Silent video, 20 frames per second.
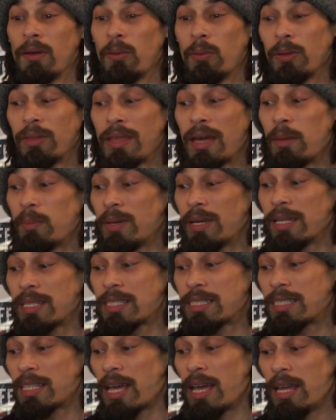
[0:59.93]
With that being
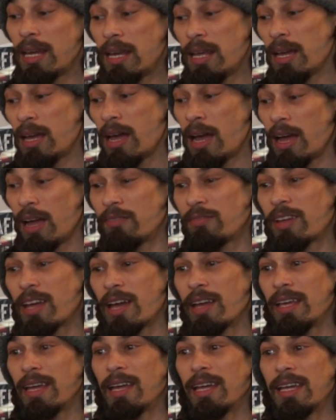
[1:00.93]
said, I've
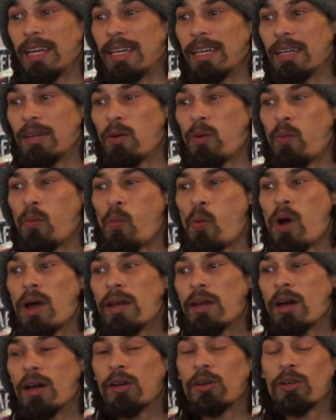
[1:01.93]
got a
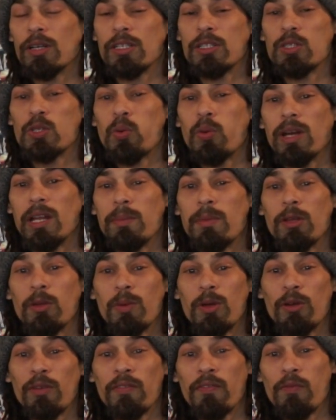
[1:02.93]
120 millimeter